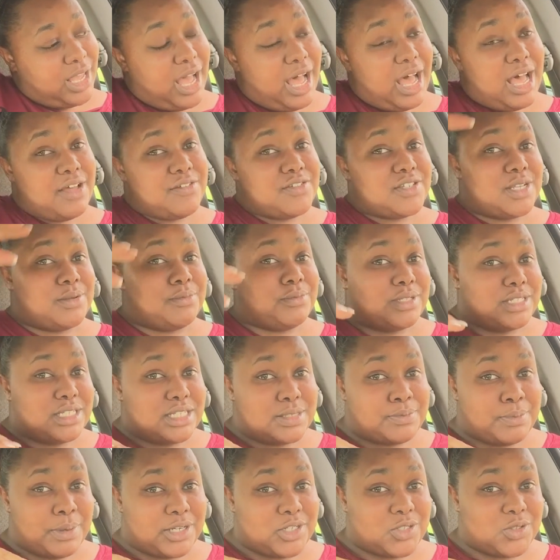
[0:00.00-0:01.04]
I have something
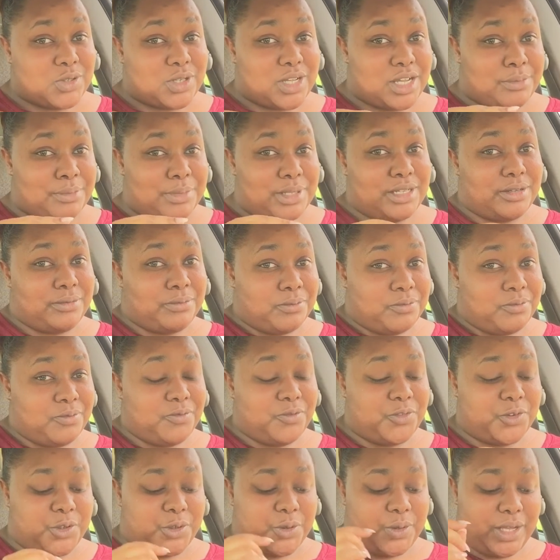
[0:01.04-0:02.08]
special coming
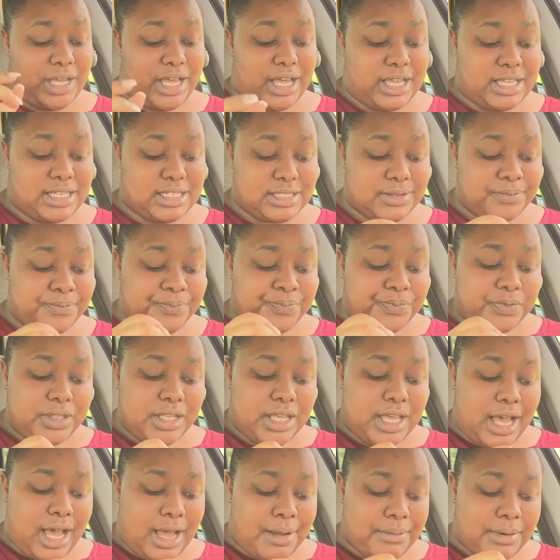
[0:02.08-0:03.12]
for you guys.
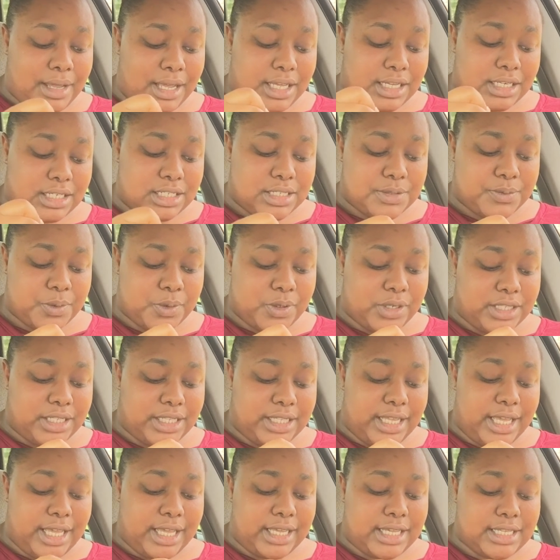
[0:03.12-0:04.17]
I'm not gonna spoil
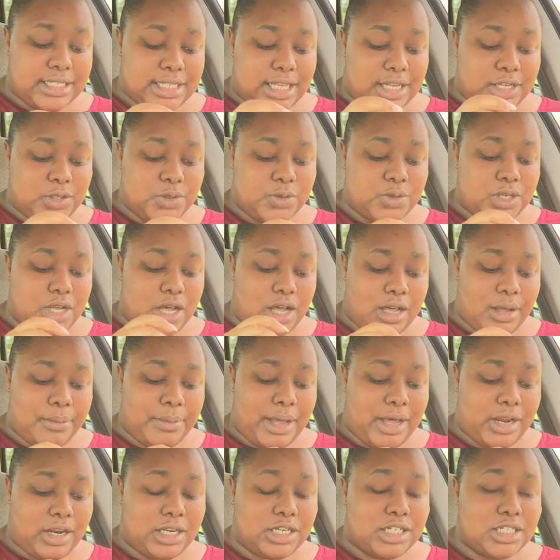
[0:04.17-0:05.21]
it yet because I do talk
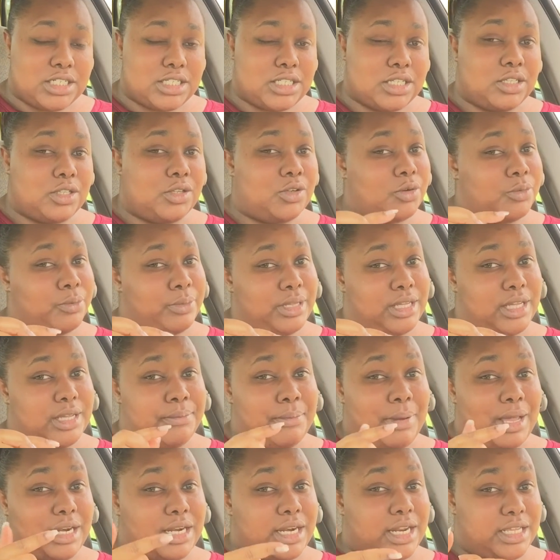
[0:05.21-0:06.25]
about it just a little bit
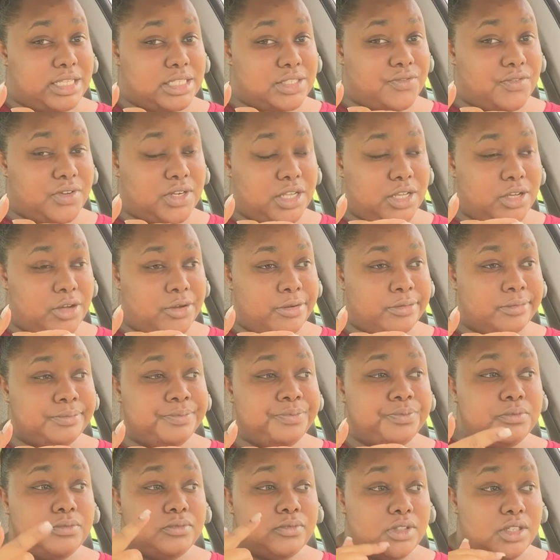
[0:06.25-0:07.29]
in my next video,
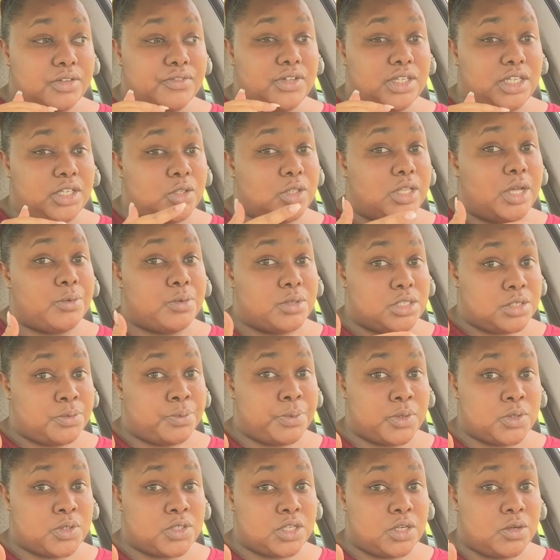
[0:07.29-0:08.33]
the video that was
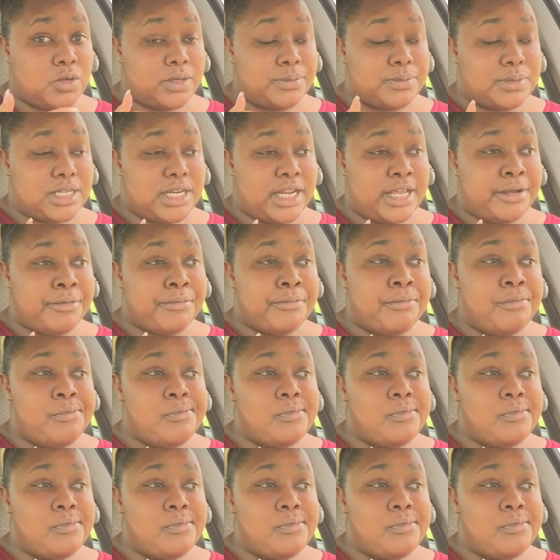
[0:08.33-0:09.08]
supposed to go up today.